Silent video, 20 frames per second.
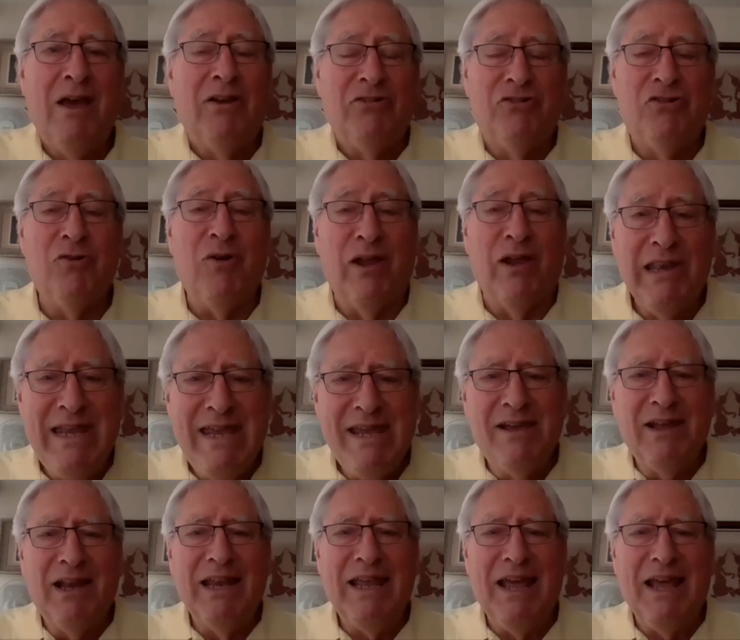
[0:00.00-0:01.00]
to
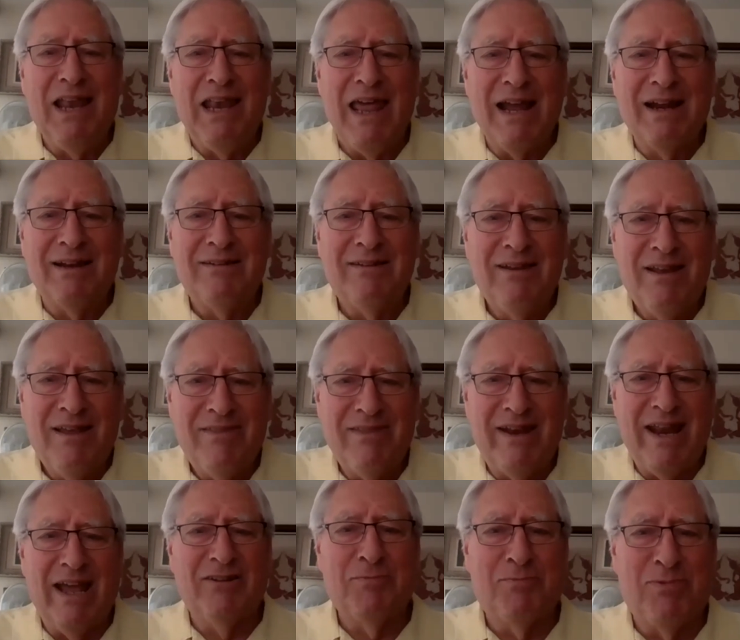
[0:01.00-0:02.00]
illegally elect the
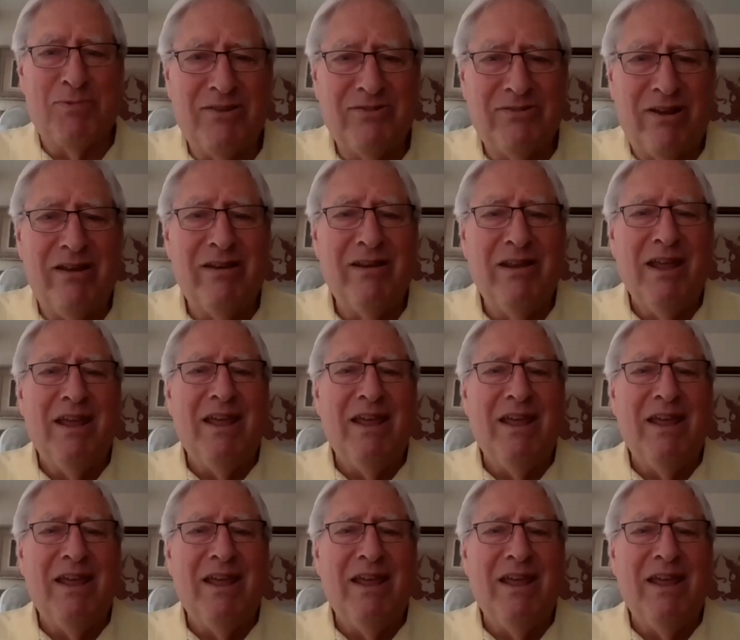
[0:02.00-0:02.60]
next president,